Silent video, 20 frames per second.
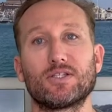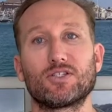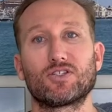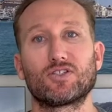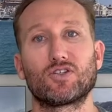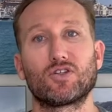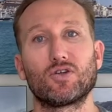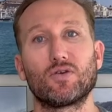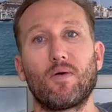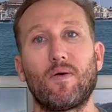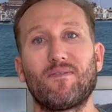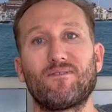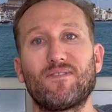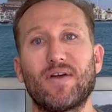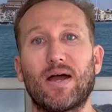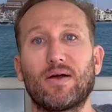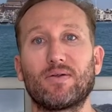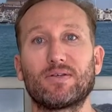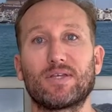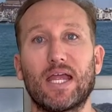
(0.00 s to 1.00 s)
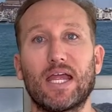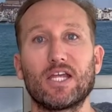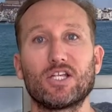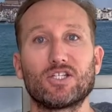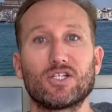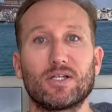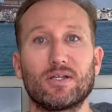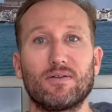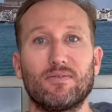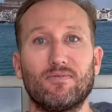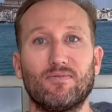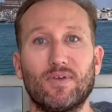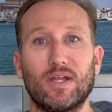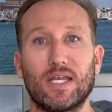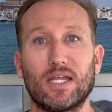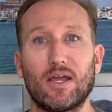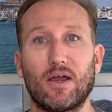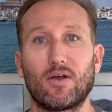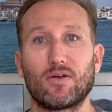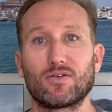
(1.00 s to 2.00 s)
to Foundation
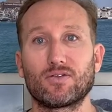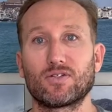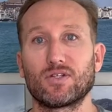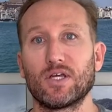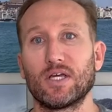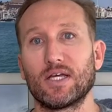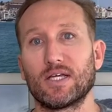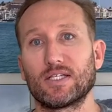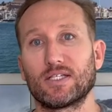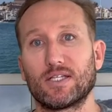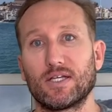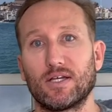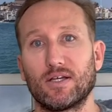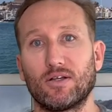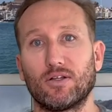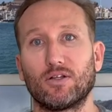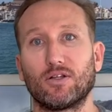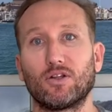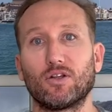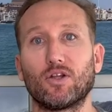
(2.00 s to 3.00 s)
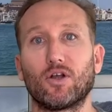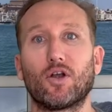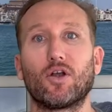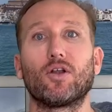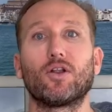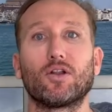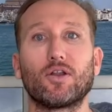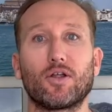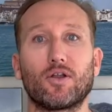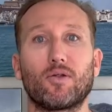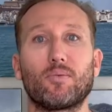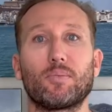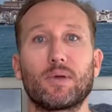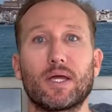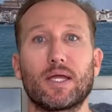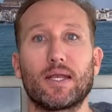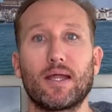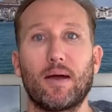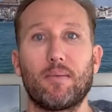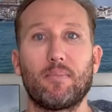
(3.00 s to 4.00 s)
videos to learn a little
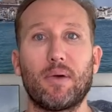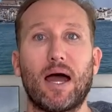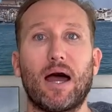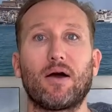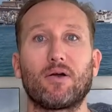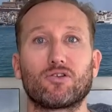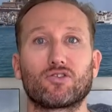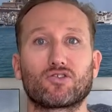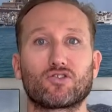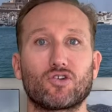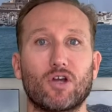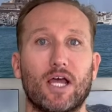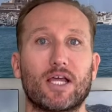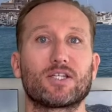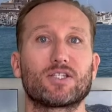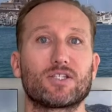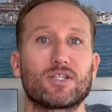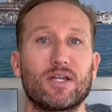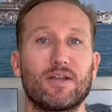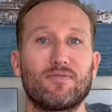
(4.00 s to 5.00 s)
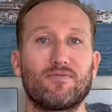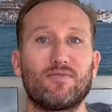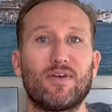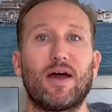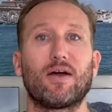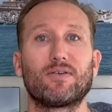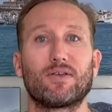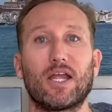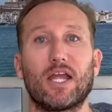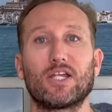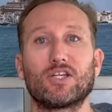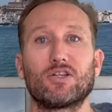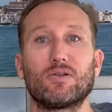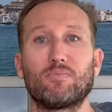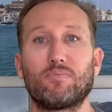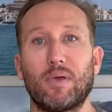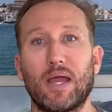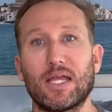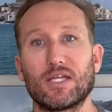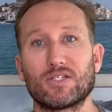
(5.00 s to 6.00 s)
bit about trust and foundation
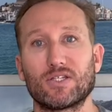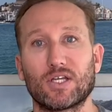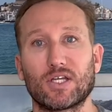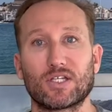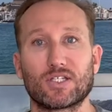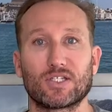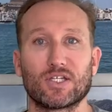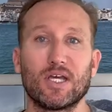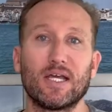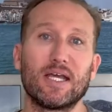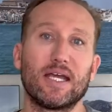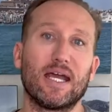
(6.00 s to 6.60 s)
basics,